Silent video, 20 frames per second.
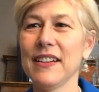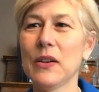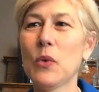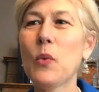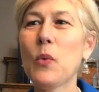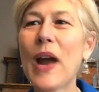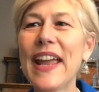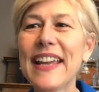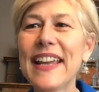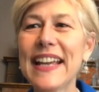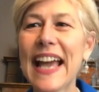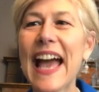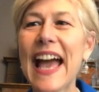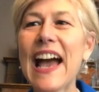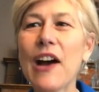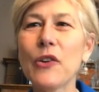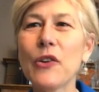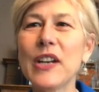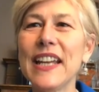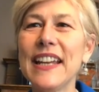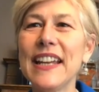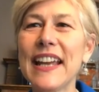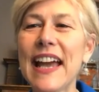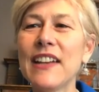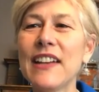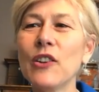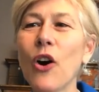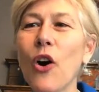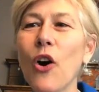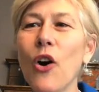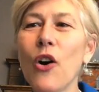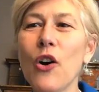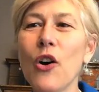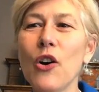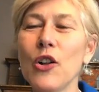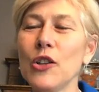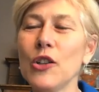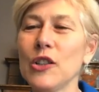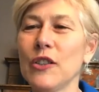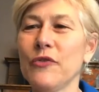Wake County and
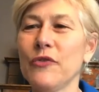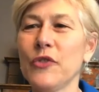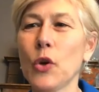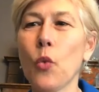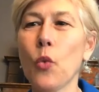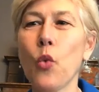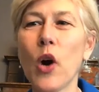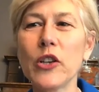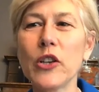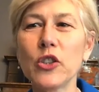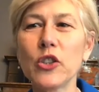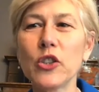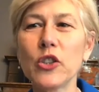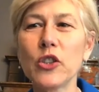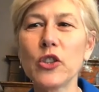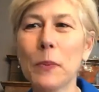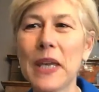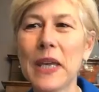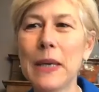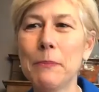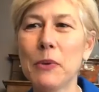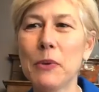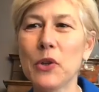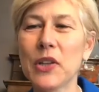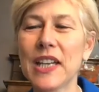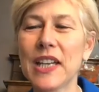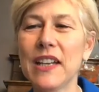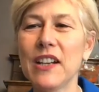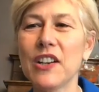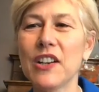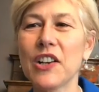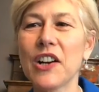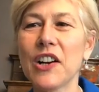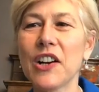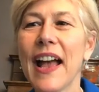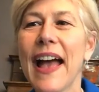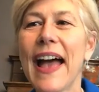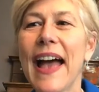all of the wonderful people here